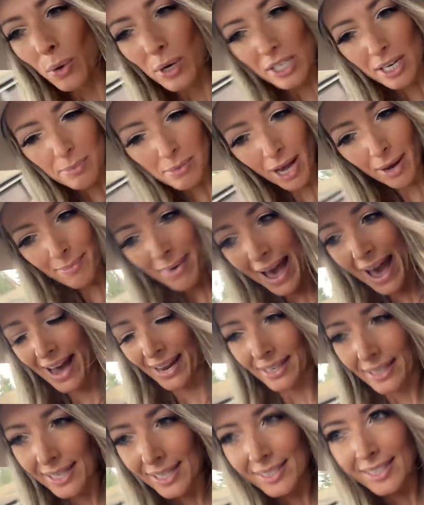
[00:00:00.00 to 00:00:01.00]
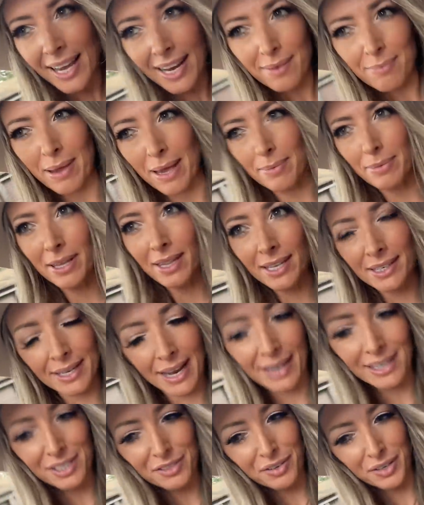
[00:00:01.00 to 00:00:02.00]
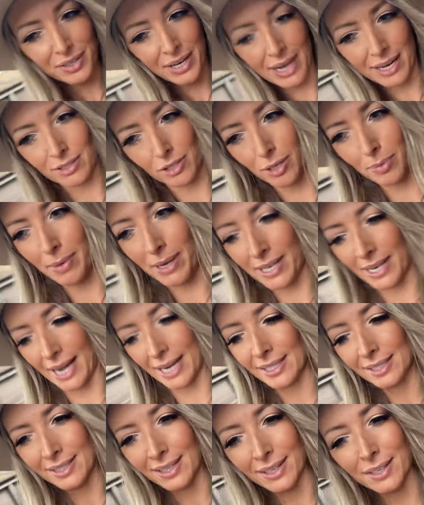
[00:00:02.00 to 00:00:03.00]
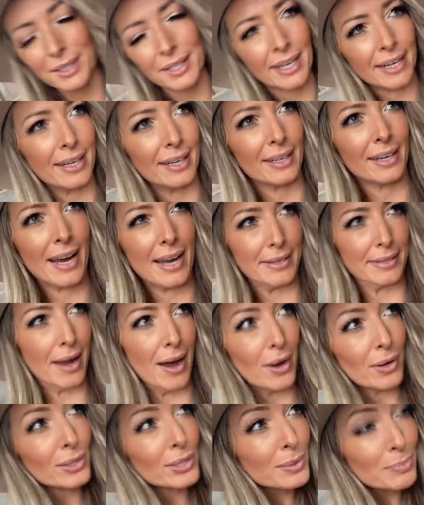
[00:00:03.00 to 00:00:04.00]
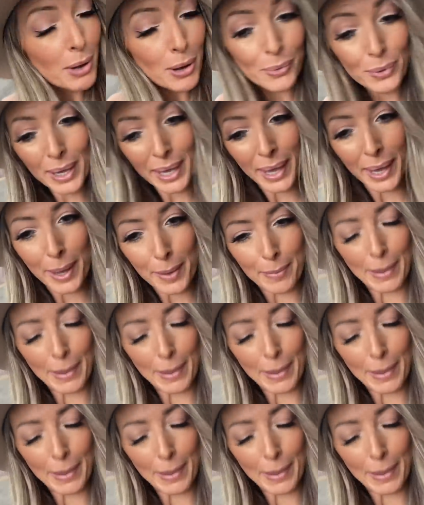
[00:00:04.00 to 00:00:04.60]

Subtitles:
which I'm not mad because like maybe the next few days will be nice and clear and not smoky,